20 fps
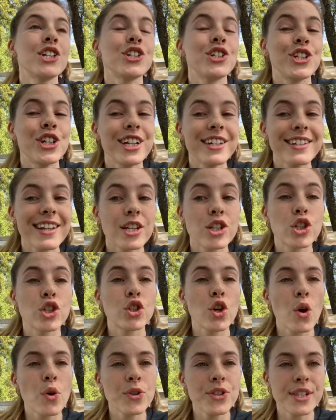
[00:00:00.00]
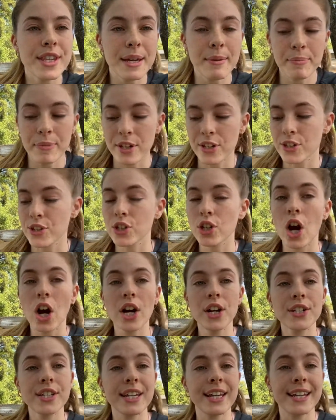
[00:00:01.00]
Jesus shows them the
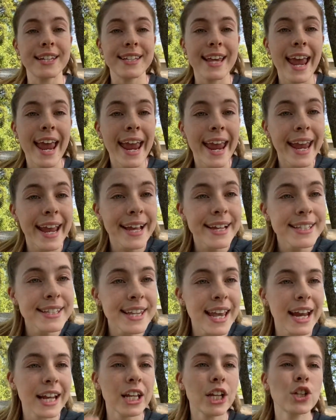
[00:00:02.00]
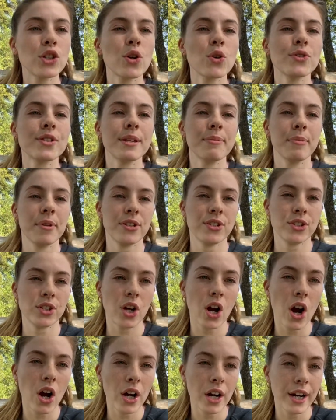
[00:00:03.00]
scars in his hands, and he shows them the
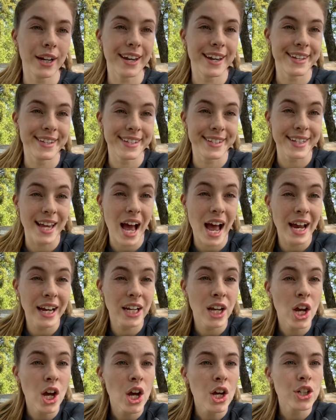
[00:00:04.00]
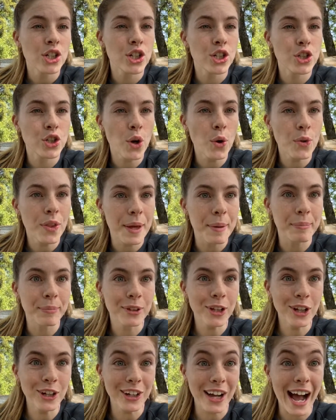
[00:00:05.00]
scar on his side to show them,
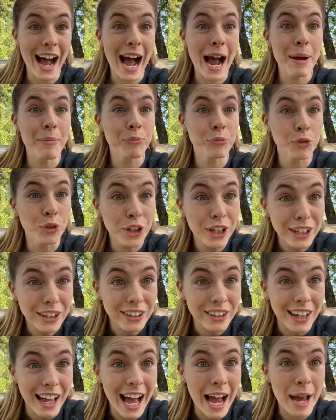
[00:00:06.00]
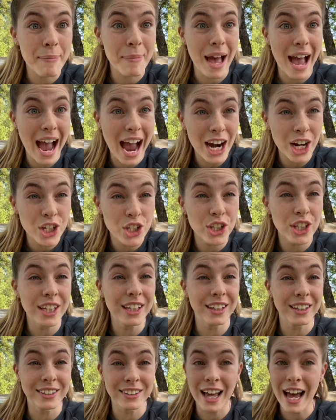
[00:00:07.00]
look, I'm real. I'm actually
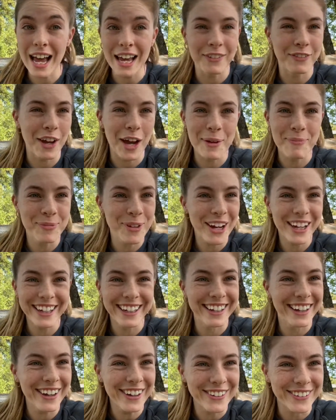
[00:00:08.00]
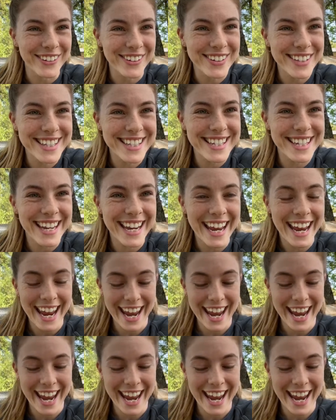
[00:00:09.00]
alive. I'm not a ghost.